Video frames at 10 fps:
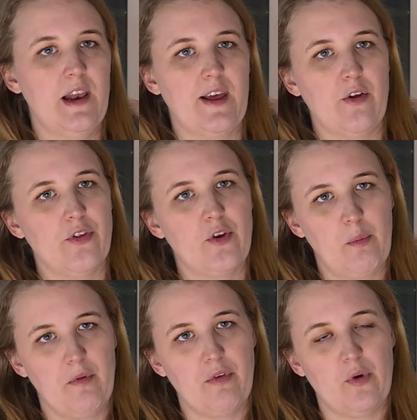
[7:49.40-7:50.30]
like on
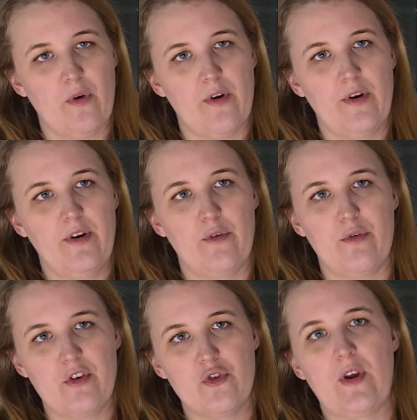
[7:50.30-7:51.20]
top of your
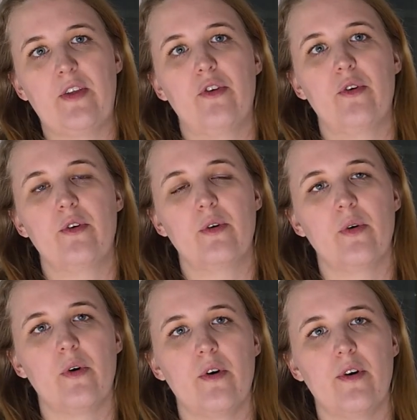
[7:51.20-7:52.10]
refrigerator
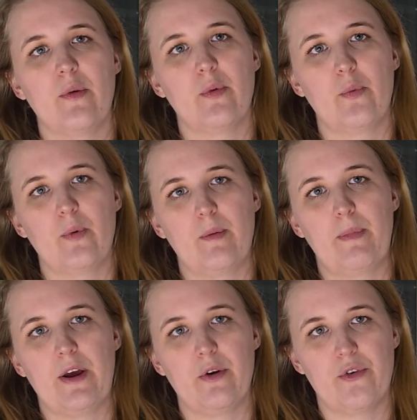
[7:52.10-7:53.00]
or
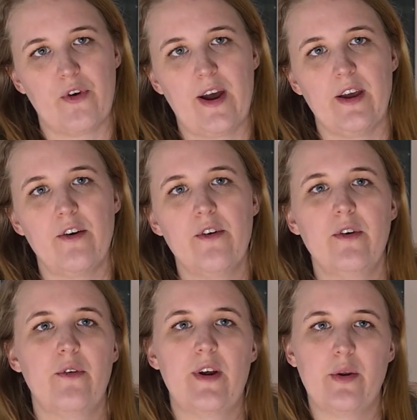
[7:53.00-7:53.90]
by your dryer
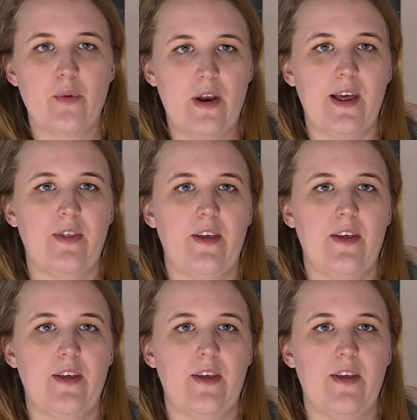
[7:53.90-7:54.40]
or anywhere like